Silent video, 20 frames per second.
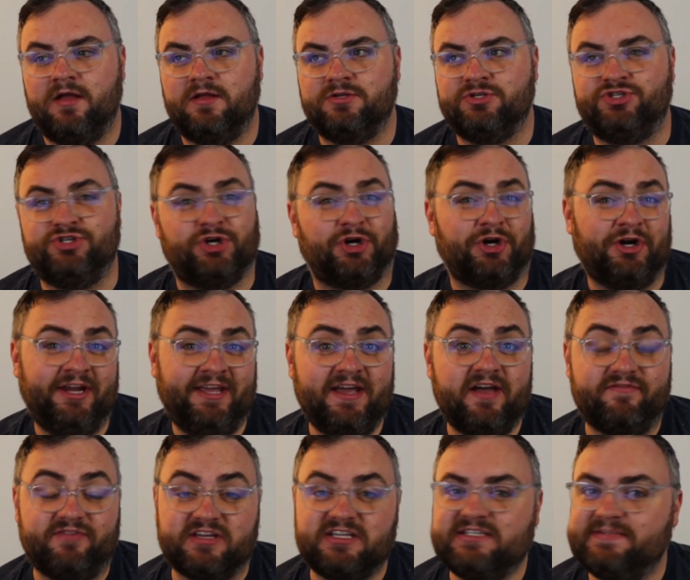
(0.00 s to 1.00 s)
journey
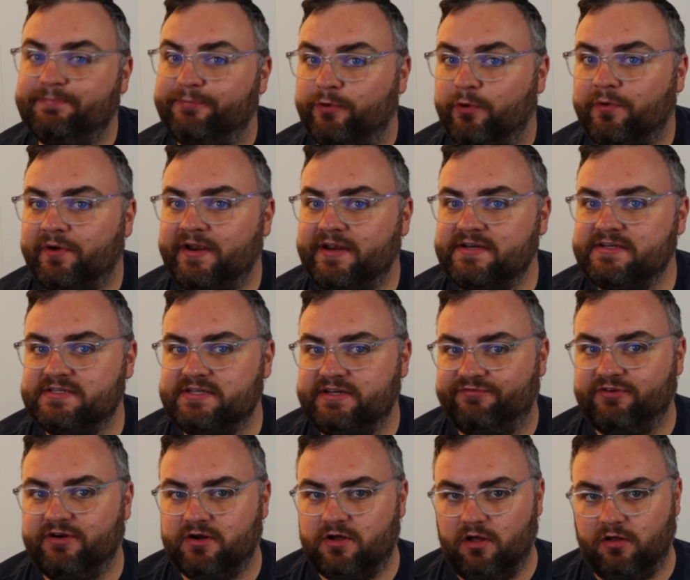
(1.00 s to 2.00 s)
of exploring
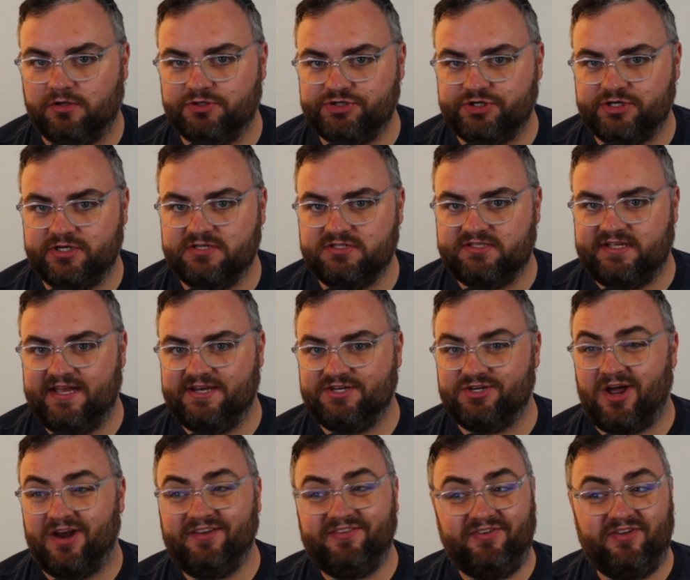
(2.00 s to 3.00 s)
different cultures and
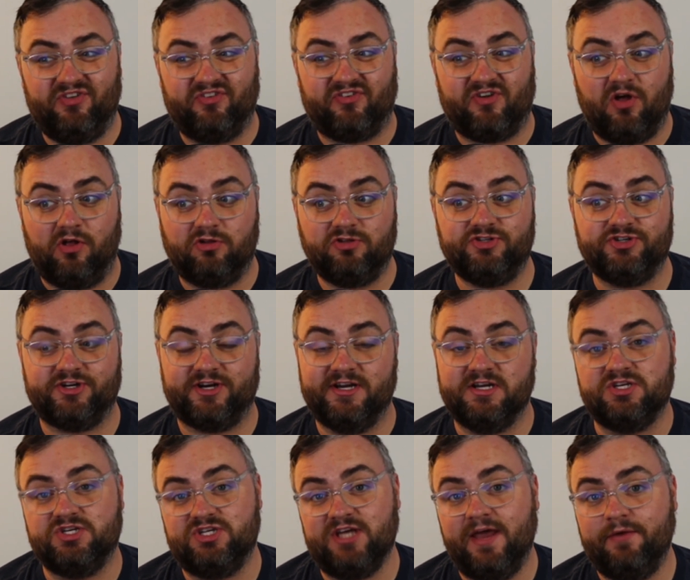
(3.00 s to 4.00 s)
honestly just culture
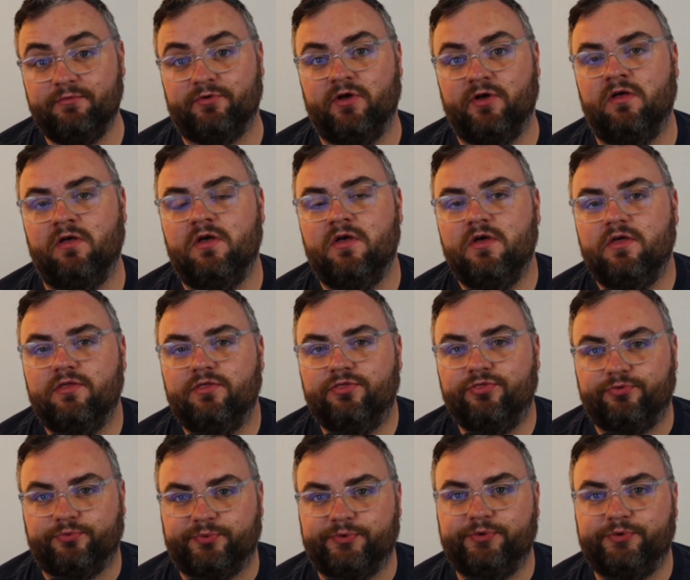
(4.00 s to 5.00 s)
in general
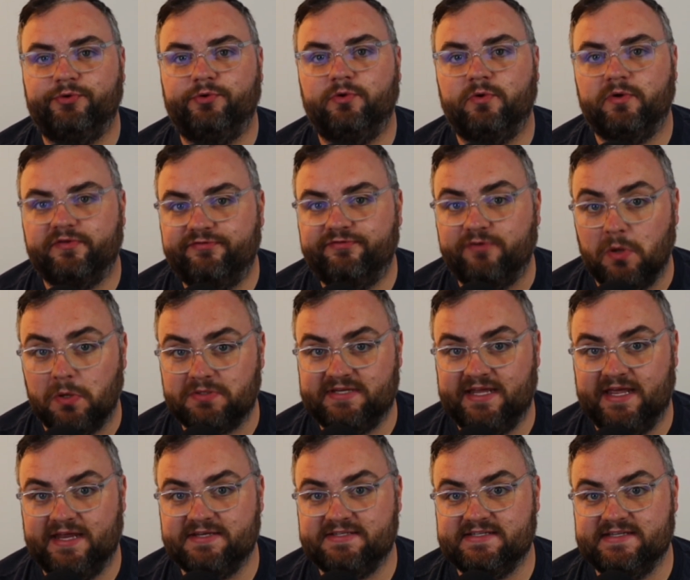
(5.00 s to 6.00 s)
through folk
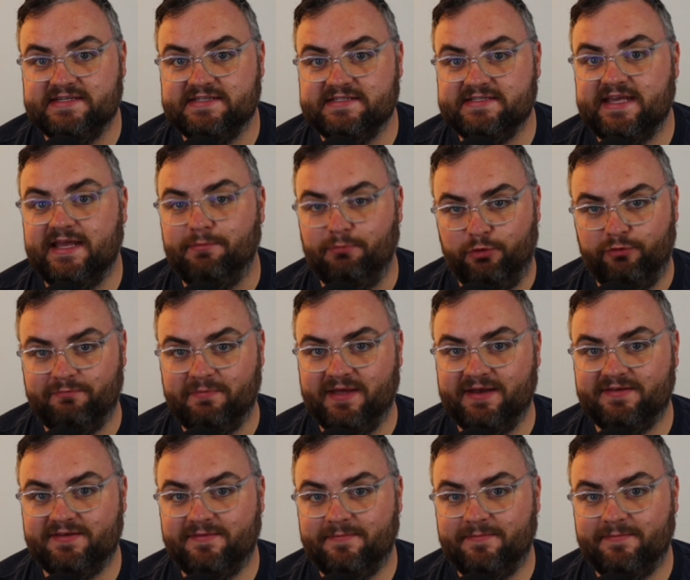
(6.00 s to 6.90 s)
dances and movement.